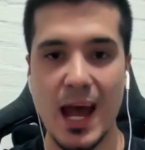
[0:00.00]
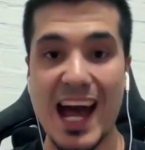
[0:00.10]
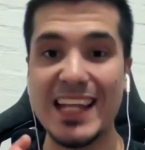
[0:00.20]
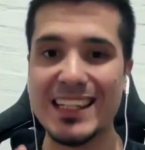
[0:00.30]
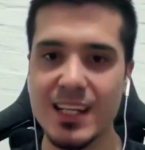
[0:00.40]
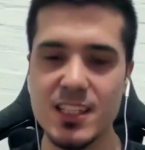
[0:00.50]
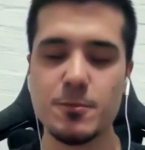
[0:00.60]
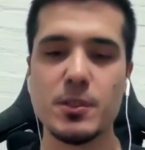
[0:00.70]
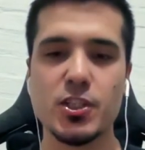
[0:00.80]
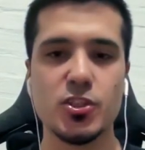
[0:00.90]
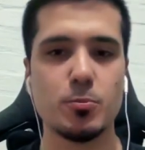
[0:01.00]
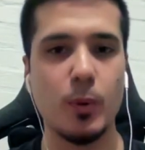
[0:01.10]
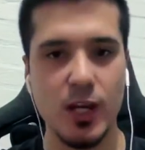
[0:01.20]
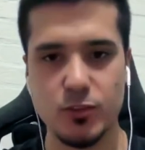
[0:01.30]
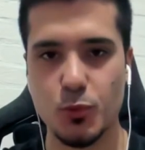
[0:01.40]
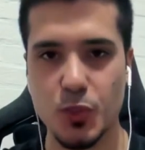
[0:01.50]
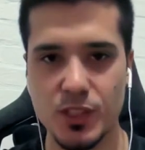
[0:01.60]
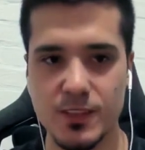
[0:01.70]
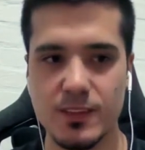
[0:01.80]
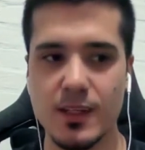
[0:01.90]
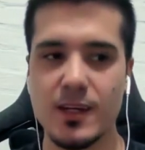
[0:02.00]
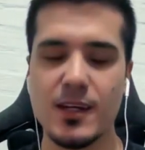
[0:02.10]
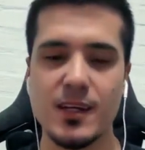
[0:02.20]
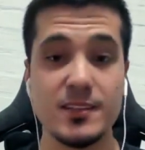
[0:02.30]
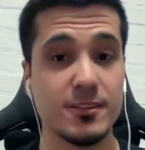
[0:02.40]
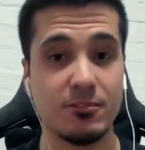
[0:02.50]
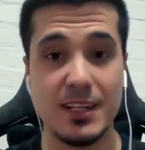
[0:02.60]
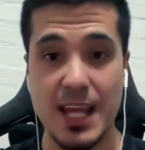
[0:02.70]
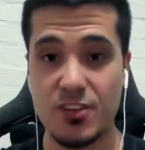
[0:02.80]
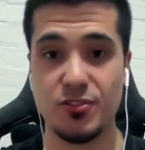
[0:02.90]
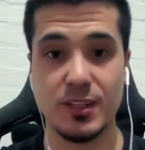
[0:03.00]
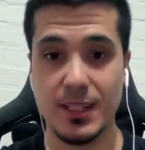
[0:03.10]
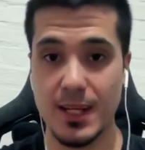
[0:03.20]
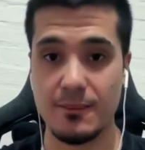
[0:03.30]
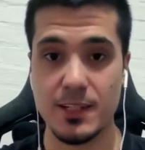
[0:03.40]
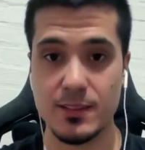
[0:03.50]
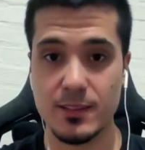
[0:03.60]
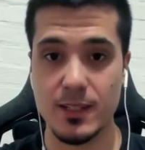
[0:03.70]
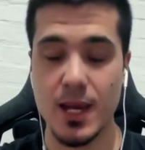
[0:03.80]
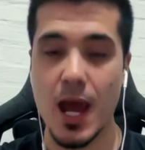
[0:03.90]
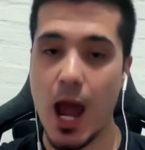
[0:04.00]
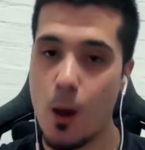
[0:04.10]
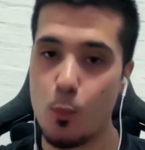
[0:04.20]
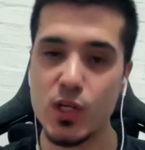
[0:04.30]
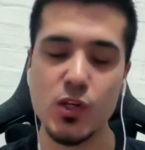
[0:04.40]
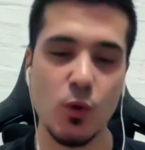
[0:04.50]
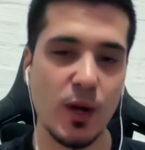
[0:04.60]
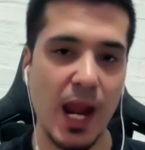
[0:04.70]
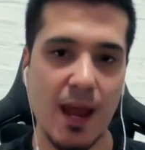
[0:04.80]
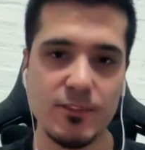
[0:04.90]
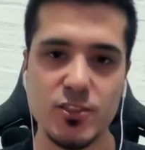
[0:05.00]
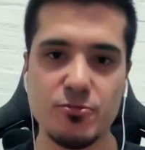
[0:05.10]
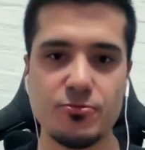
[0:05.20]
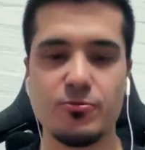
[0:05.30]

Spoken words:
and that is because Postgres is a relational database, and we don't have to